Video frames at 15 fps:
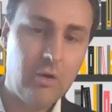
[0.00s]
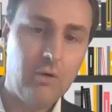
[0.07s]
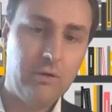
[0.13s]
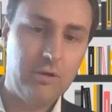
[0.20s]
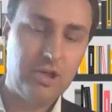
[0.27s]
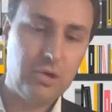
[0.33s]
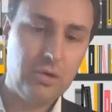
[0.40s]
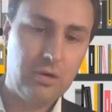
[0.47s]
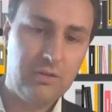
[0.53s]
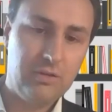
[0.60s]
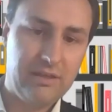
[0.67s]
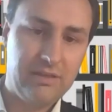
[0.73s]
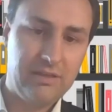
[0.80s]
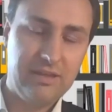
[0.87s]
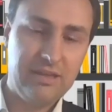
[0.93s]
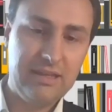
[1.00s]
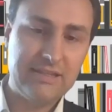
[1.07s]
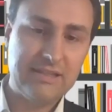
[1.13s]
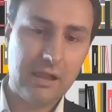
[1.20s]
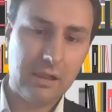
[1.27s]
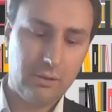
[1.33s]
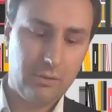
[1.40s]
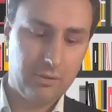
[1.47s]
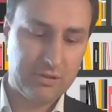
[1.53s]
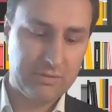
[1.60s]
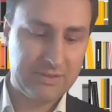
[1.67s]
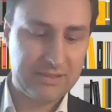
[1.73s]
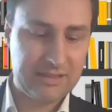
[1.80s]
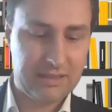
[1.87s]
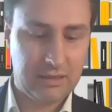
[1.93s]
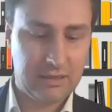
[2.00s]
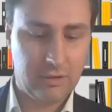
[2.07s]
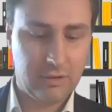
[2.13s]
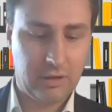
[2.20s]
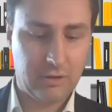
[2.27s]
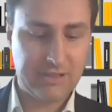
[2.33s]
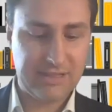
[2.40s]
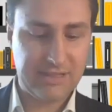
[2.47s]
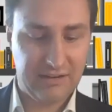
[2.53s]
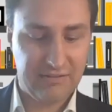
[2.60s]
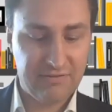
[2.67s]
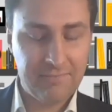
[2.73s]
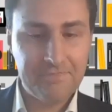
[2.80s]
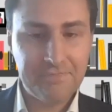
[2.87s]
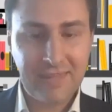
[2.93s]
or ensure that these algorithms are safe.